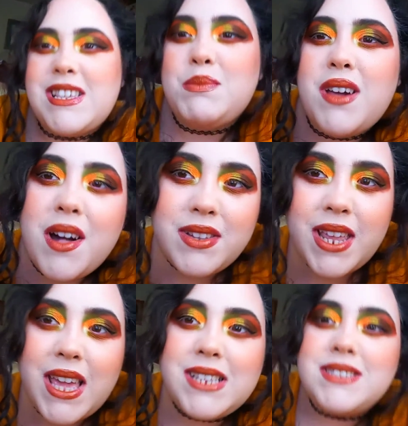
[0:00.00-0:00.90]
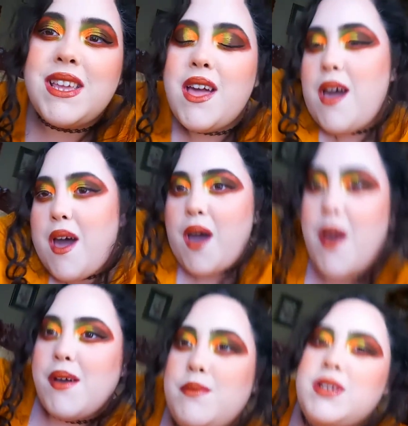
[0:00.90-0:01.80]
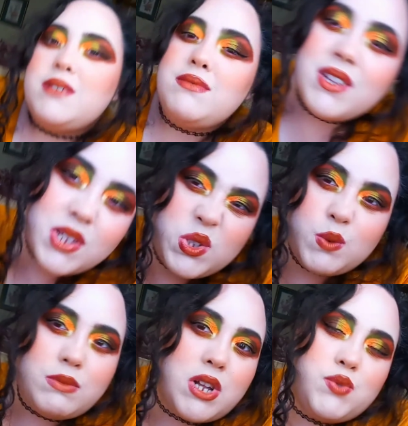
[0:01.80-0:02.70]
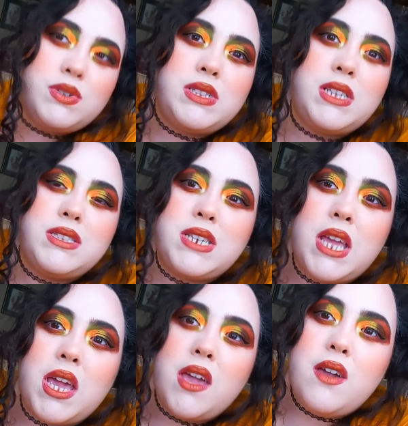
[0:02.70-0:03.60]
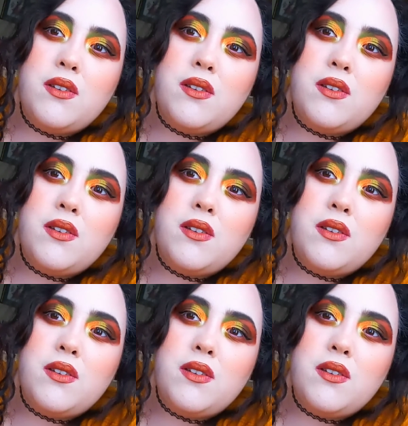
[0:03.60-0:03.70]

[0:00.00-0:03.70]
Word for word: Happy holidays. Um, I'm not going to do much really today.